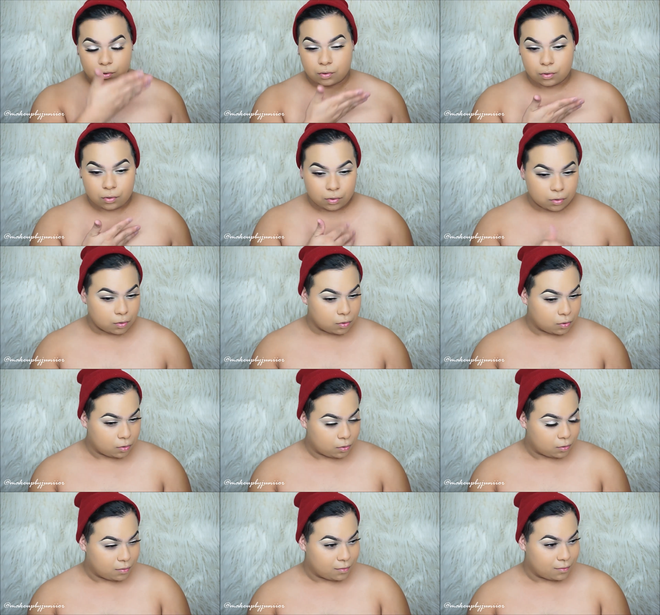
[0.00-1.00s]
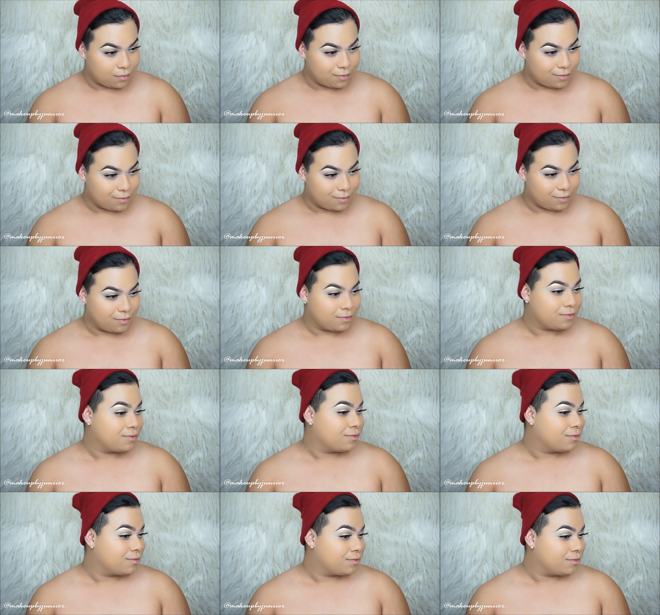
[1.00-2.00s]

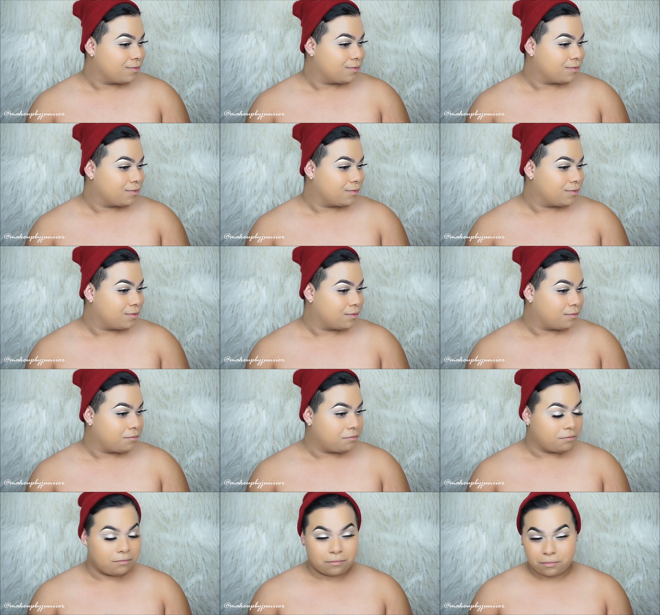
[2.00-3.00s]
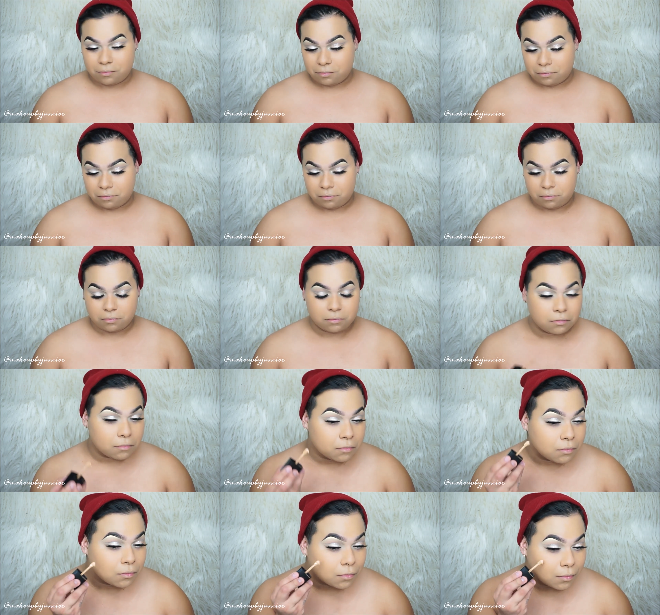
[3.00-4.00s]

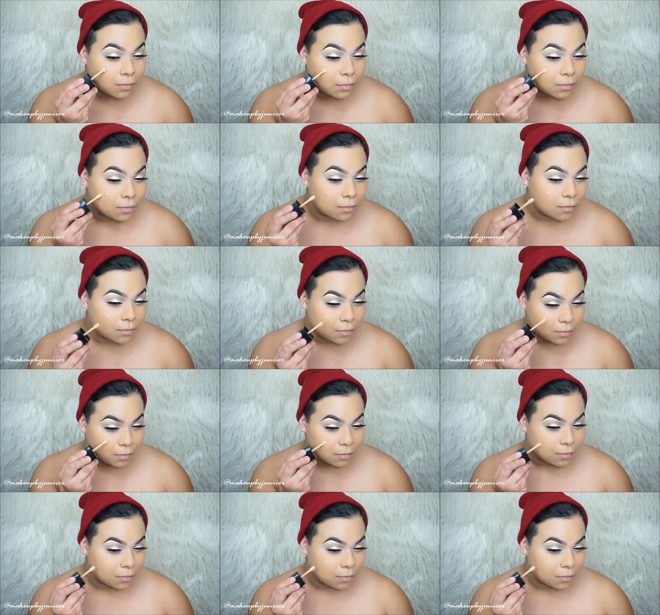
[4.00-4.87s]
Nothing is said.